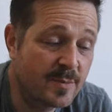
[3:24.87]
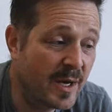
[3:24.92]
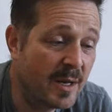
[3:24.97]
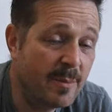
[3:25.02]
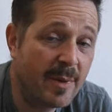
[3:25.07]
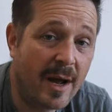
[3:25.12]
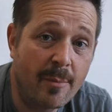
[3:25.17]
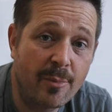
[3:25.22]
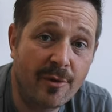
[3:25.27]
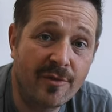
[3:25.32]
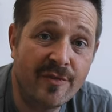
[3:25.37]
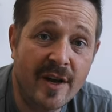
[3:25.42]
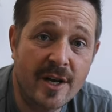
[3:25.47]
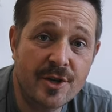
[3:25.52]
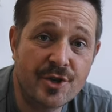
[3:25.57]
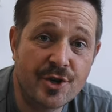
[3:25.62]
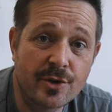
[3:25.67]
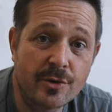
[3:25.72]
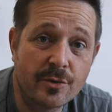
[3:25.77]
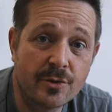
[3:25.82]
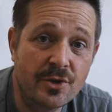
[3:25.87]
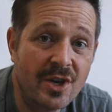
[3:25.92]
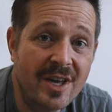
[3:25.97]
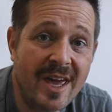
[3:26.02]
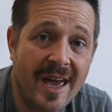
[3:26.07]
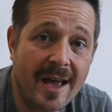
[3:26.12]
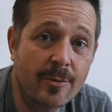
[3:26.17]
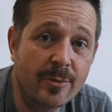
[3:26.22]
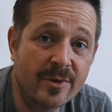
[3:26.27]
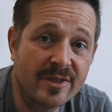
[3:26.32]
it's made by a professional, you
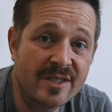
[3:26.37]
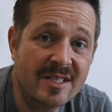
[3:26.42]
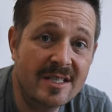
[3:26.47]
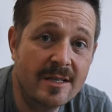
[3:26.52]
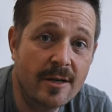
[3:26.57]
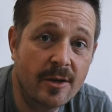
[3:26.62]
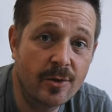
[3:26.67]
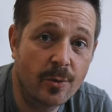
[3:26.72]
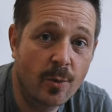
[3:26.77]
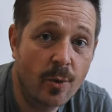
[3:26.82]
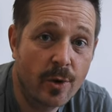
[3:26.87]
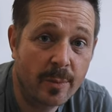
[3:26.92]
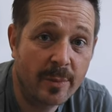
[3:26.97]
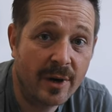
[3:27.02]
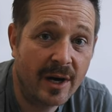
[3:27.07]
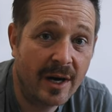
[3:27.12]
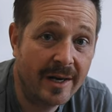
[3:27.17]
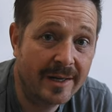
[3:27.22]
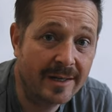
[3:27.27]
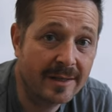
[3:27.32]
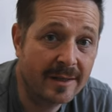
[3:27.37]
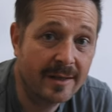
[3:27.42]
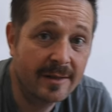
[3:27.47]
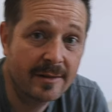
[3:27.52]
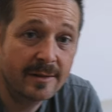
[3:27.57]
can't really see all the work behind.